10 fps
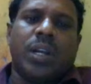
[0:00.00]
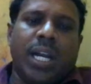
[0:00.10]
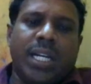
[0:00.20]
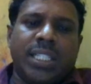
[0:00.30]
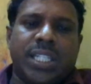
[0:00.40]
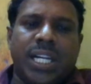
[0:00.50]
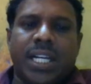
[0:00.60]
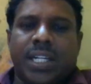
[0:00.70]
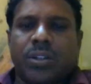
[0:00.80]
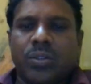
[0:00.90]
It is
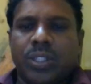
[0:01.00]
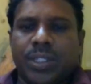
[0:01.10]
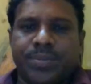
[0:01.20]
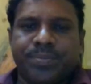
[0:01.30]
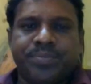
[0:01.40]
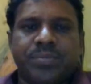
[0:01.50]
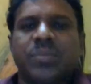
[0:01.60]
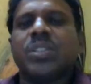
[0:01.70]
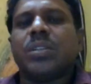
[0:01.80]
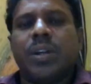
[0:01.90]
related to the
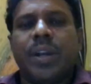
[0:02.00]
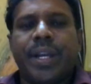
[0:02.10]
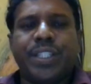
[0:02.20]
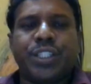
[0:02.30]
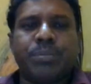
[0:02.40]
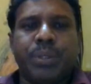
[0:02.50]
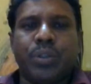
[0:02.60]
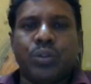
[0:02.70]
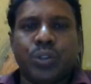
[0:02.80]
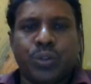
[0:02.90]
AC
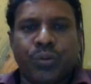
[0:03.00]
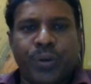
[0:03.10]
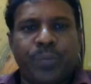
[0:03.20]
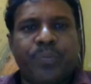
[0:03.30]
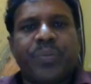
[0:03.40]
Pigu's view.